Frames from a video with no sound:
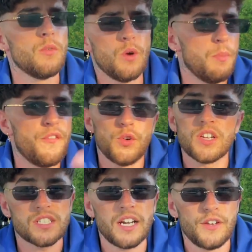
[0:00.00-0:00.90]
Well, before
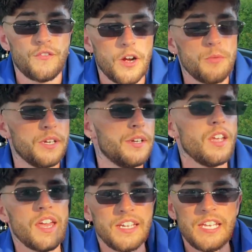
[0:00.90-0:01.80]
I started filming.
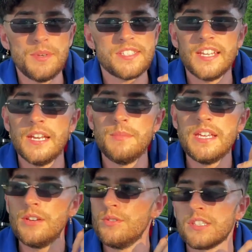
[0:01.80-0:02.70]
And he was saying to
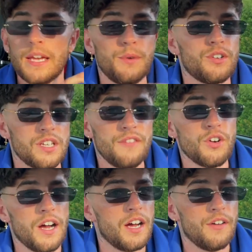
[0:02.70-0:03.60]
me, he was like, because I've
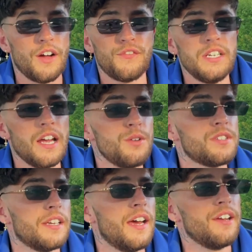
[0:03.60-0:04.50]
got a free
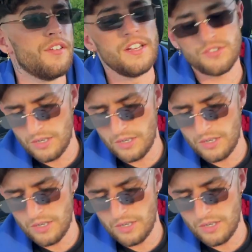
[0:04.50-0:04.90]
house tonight, right?